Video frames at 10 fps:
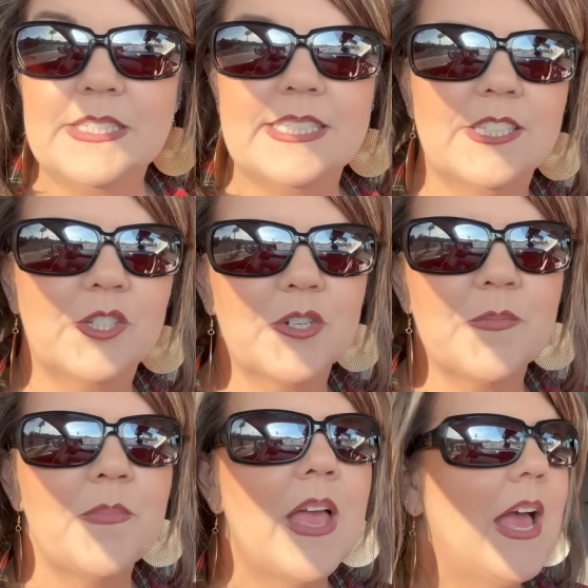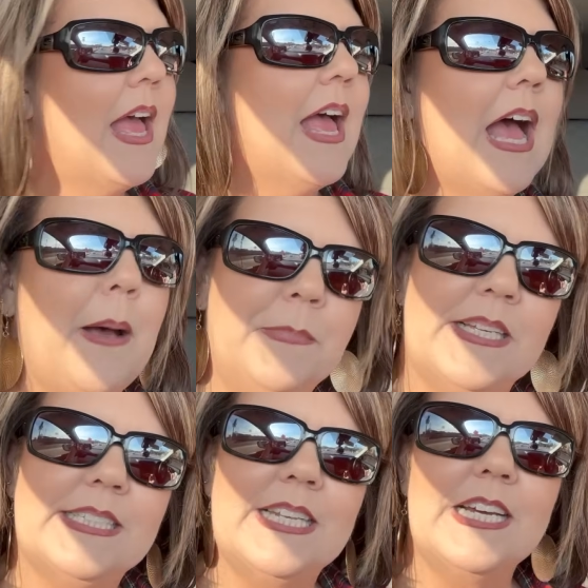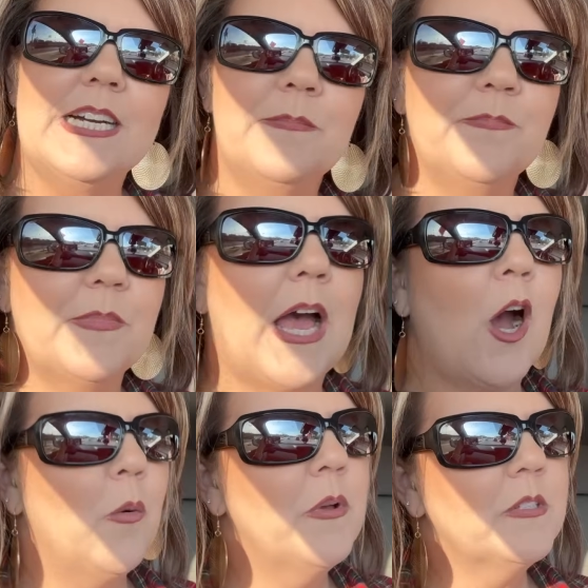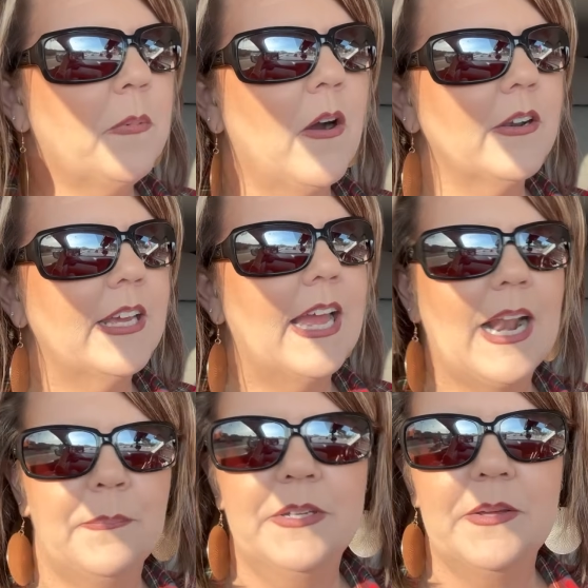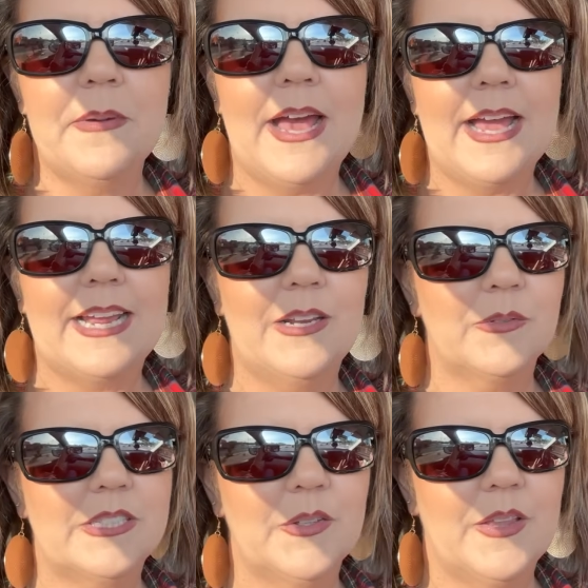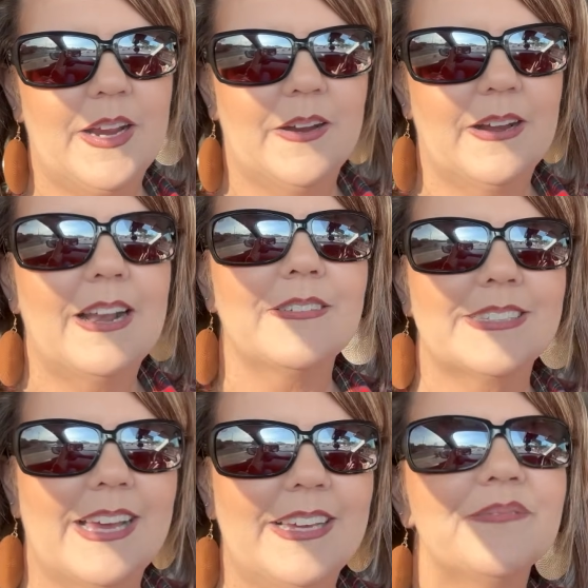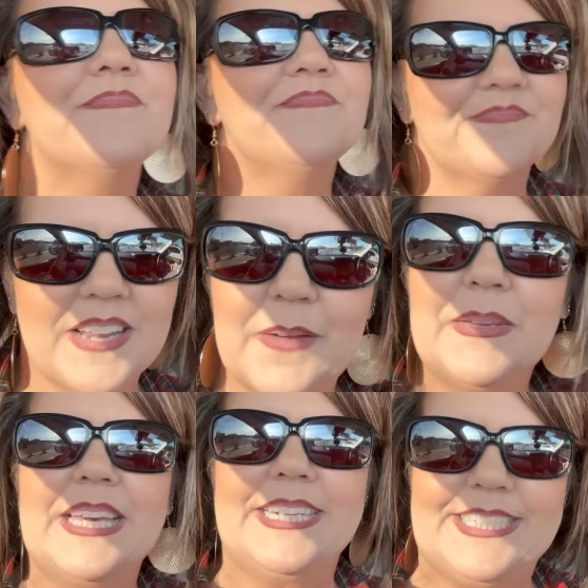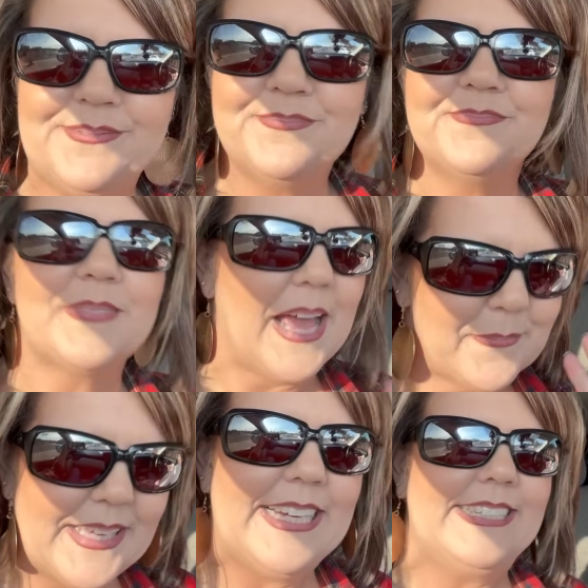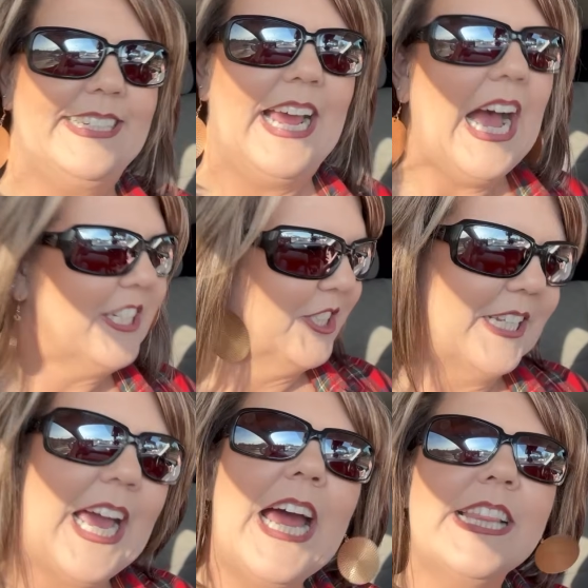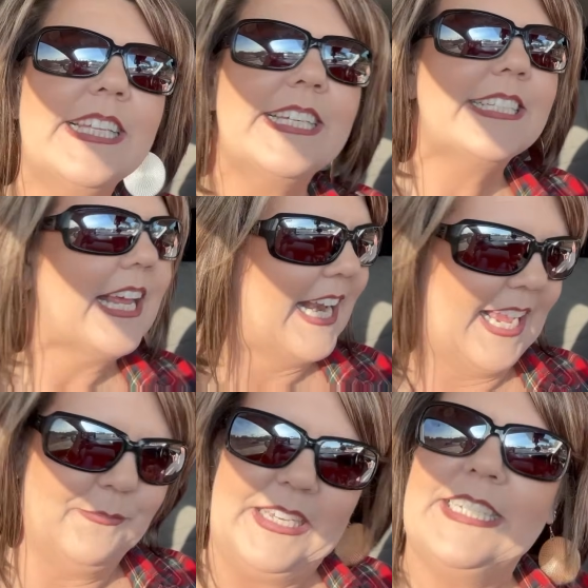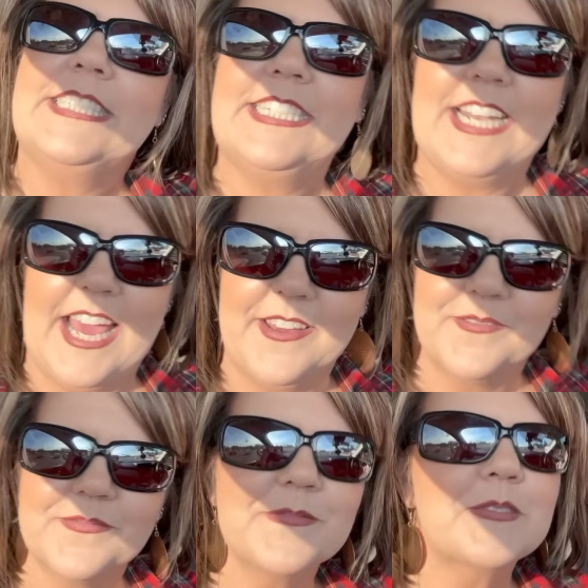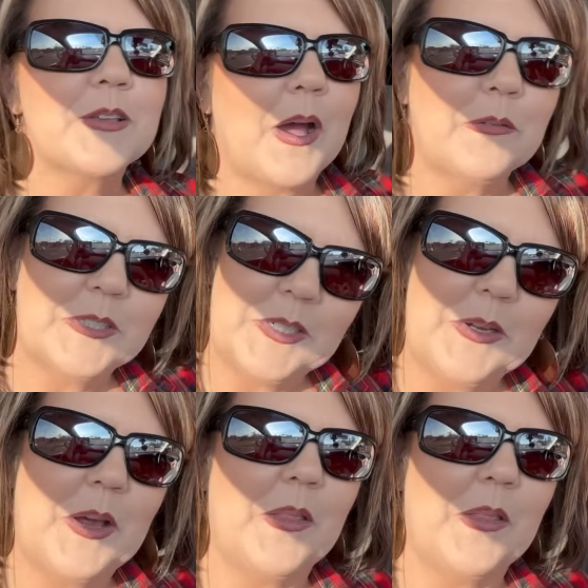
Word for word: and sister. I picked it up, I almost bought it, and I put it back, and it was still there. And I was like, I'm getting it. I'm getting it. I should have got it then, and I'm getting it today. So I will show y'all